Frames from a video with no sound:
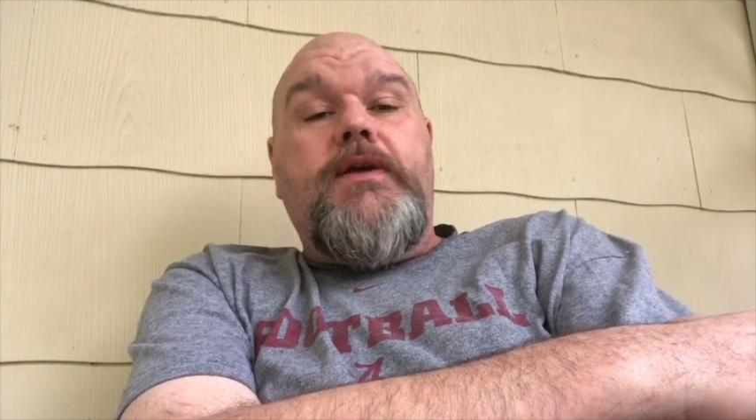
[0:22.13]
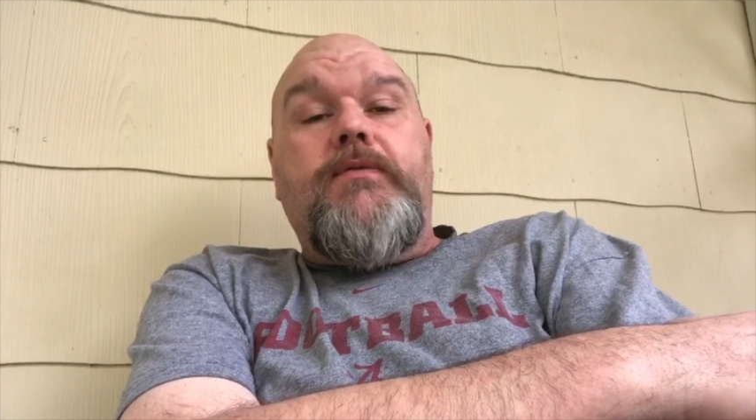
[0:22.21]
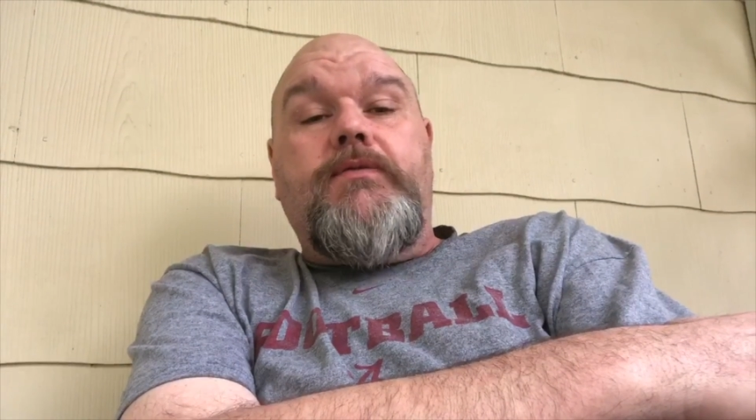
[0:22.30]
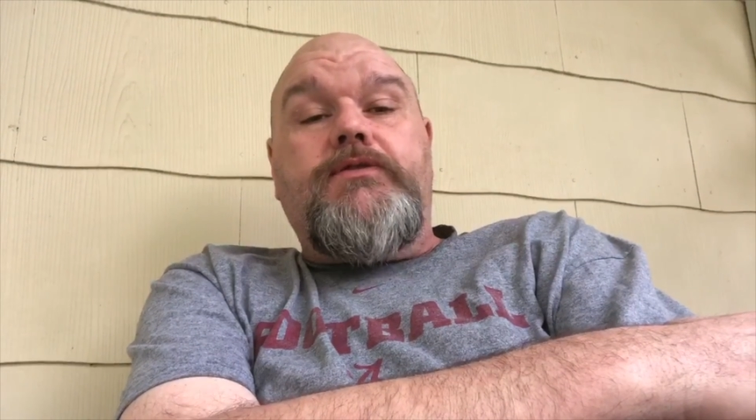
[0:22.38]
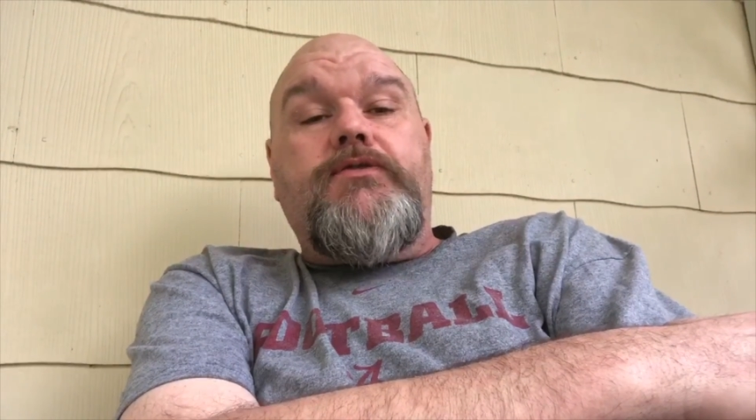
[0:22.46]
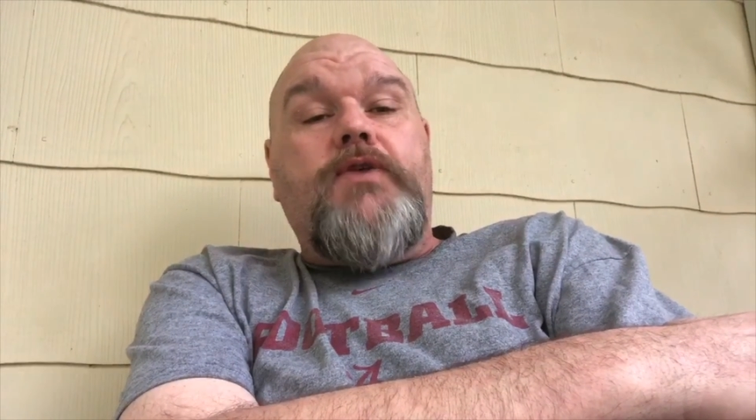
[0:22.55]

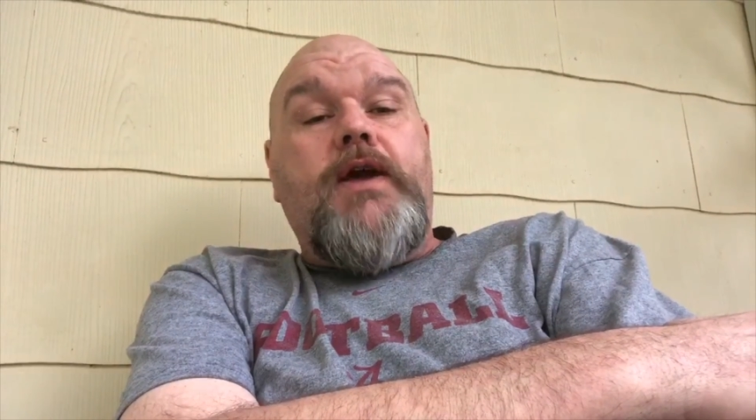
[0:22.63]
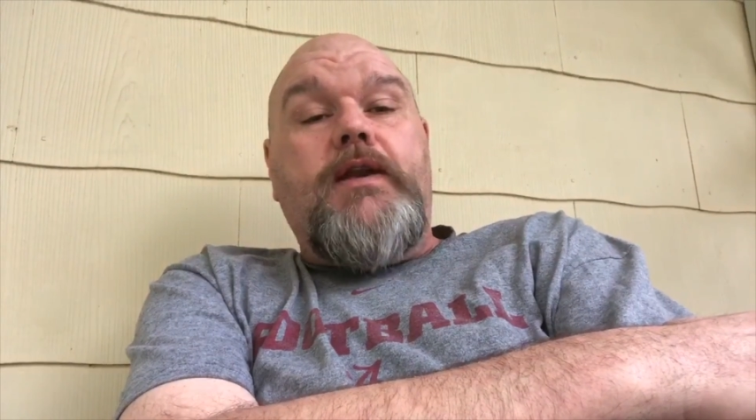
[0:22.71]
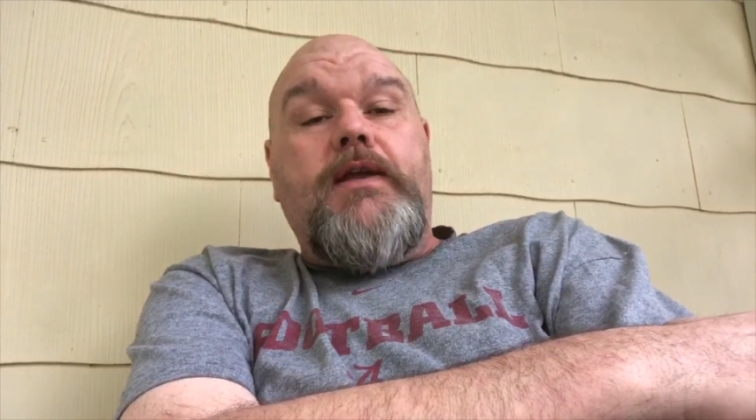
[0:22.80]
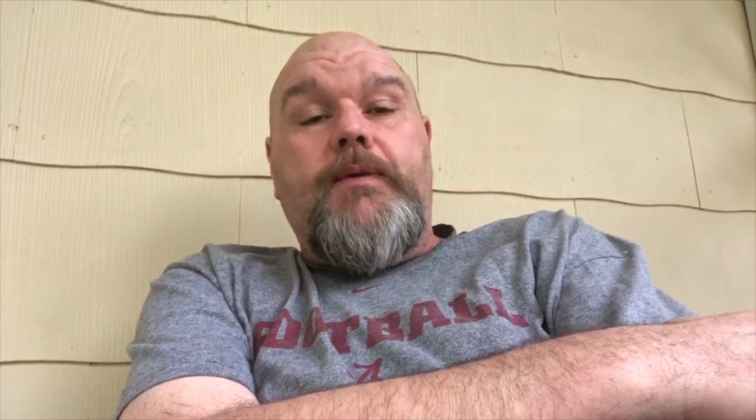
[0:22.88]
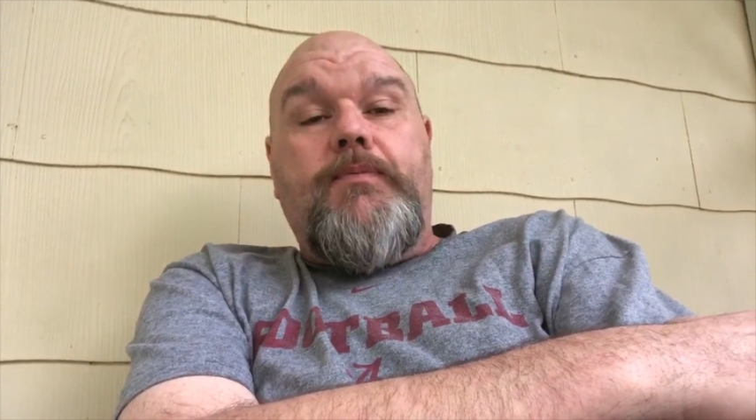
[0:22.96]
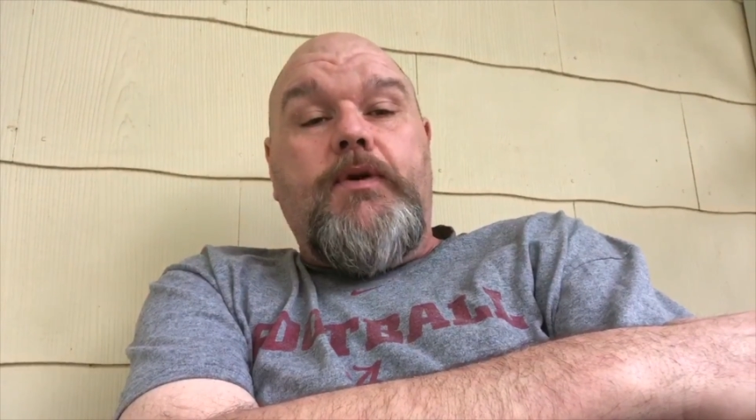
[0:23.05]
it was
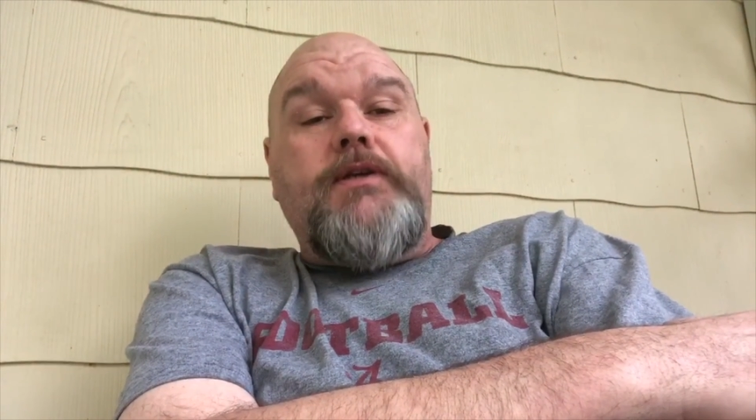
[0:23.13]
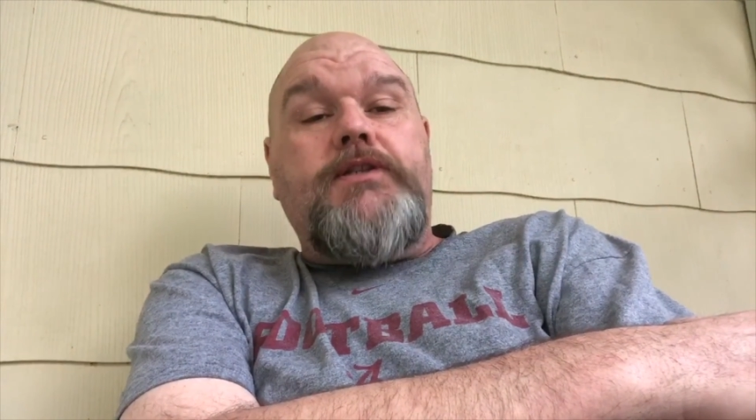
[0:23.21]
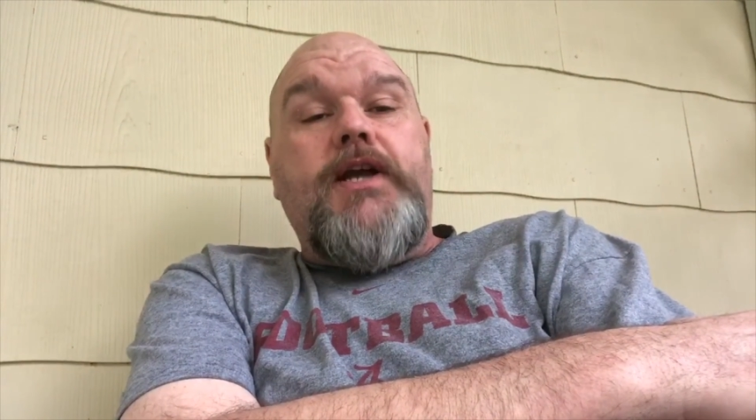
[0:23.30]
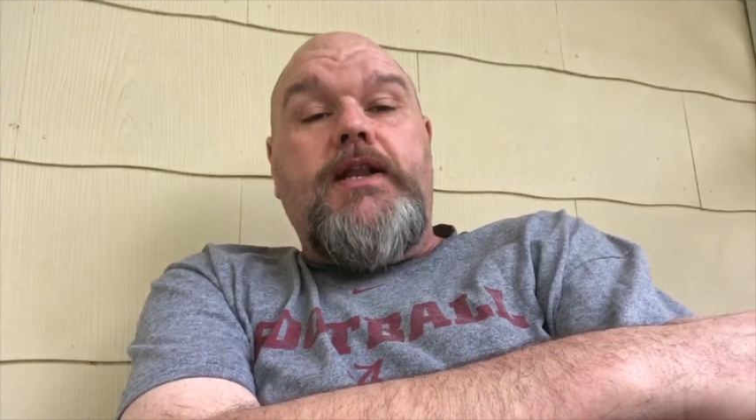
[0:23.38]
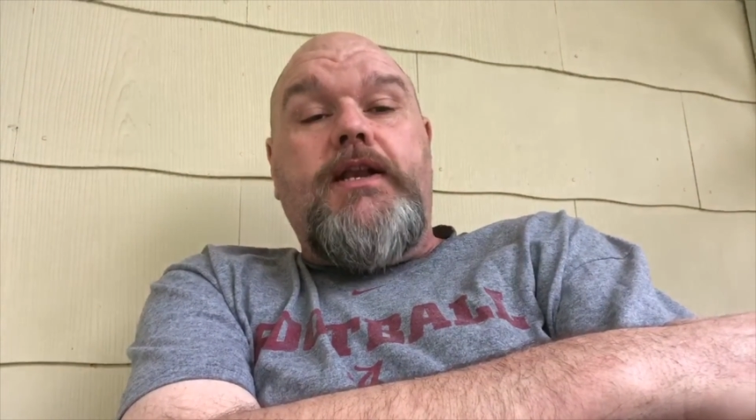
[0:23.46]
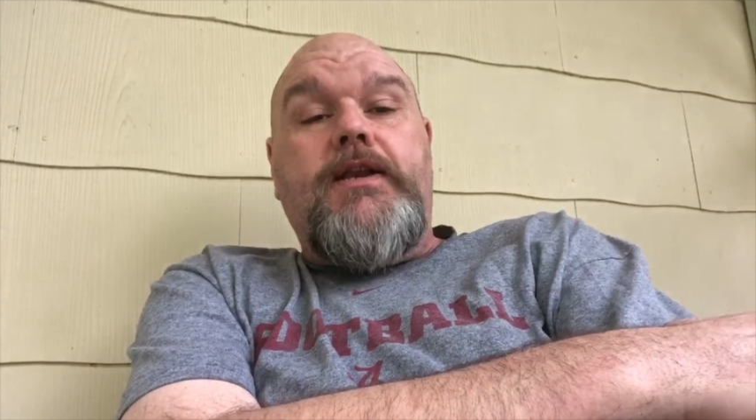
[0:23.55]
greatly
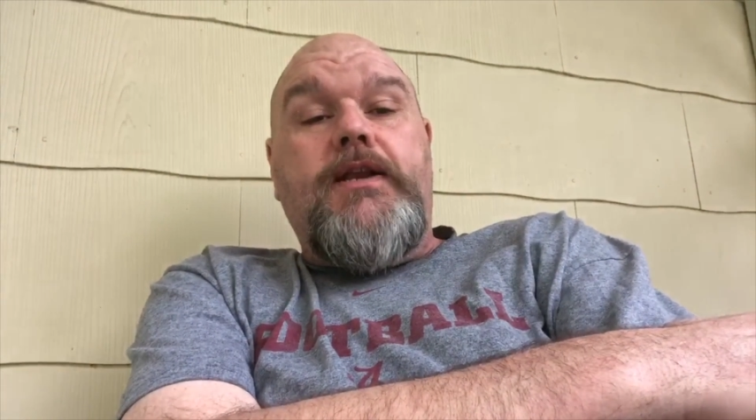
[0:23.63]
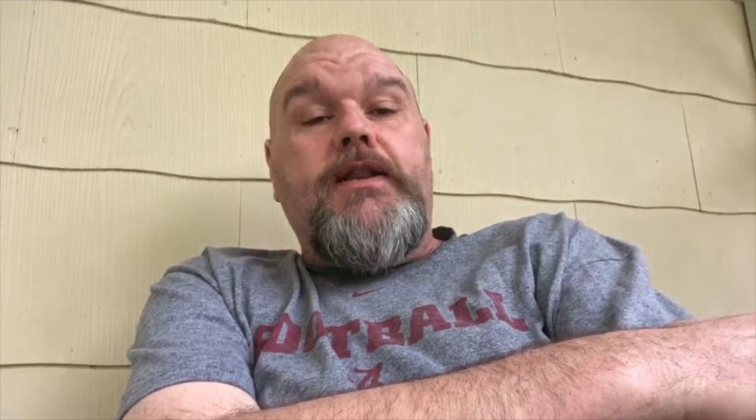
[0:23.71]
appreciated,